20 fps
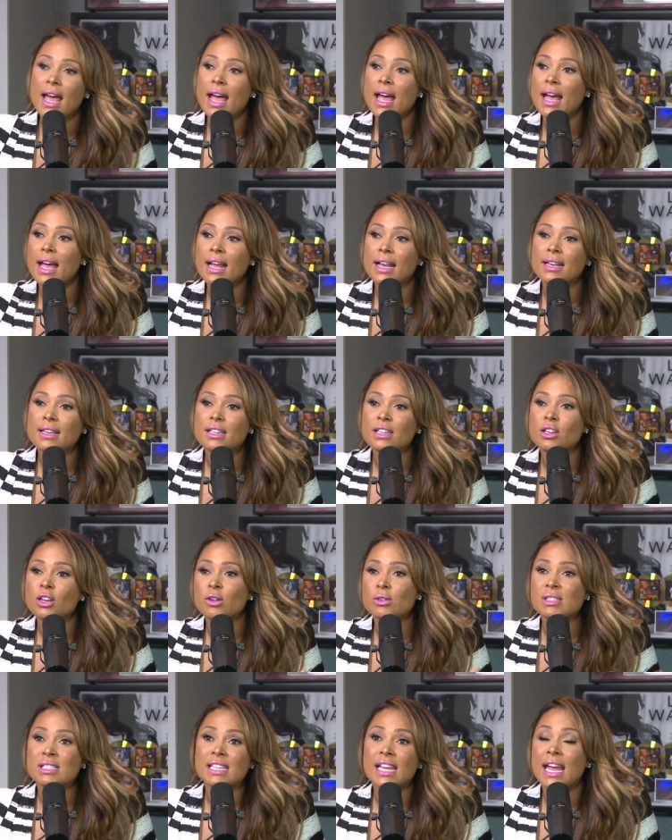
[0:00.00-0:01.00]
and you
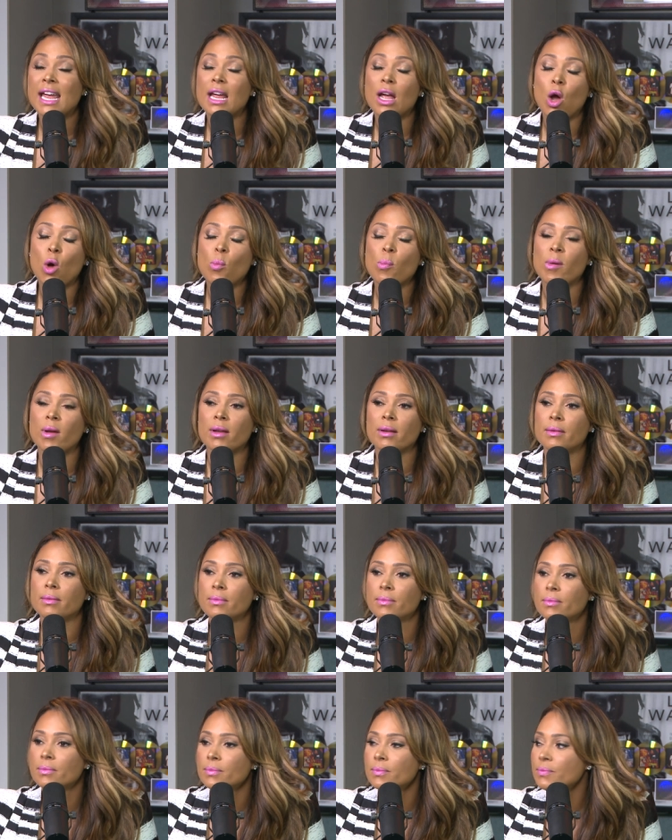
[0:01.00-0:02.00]
know staying open.
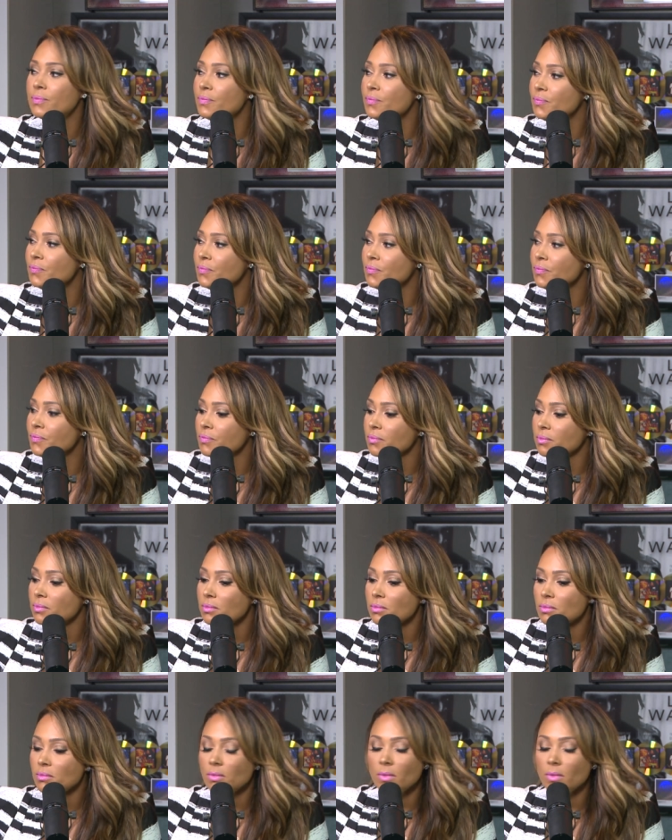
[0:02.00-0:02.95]
How long have you guys been married?